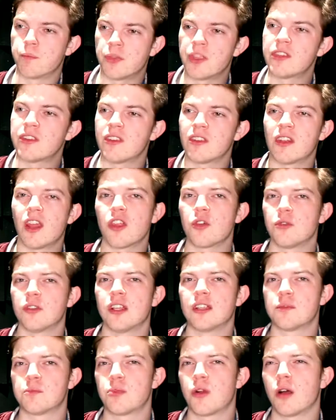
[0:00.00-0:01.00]
This is another one
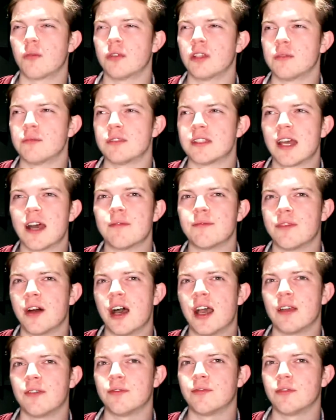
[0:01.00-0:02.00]
that's probably in the top
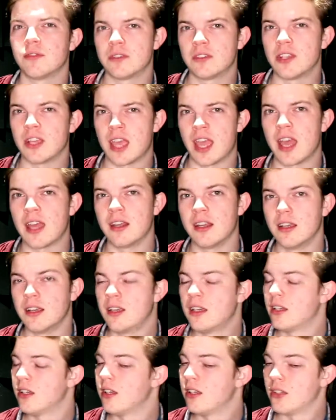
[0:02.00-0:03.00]
5 to get.
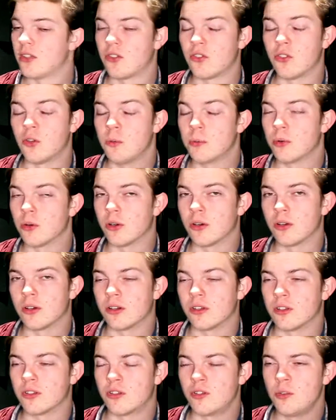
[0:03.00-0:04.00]
Super
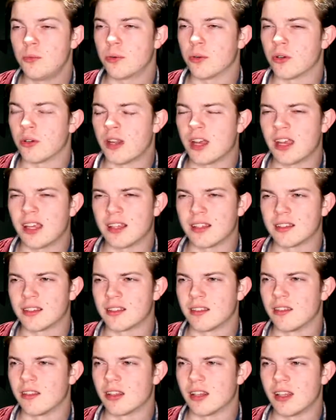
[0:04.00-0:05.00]

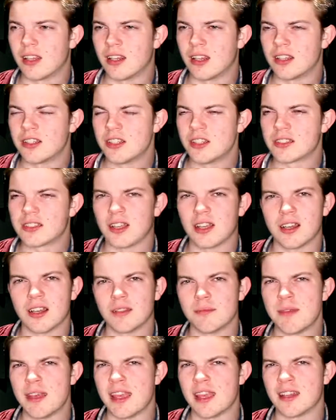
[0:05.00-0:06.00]
nice looking.
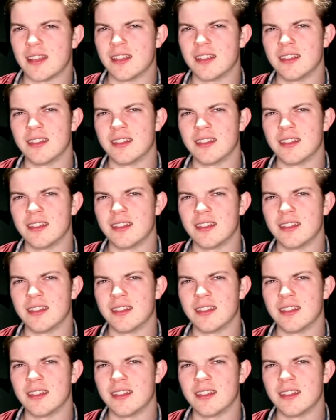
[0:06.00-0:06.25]
Man.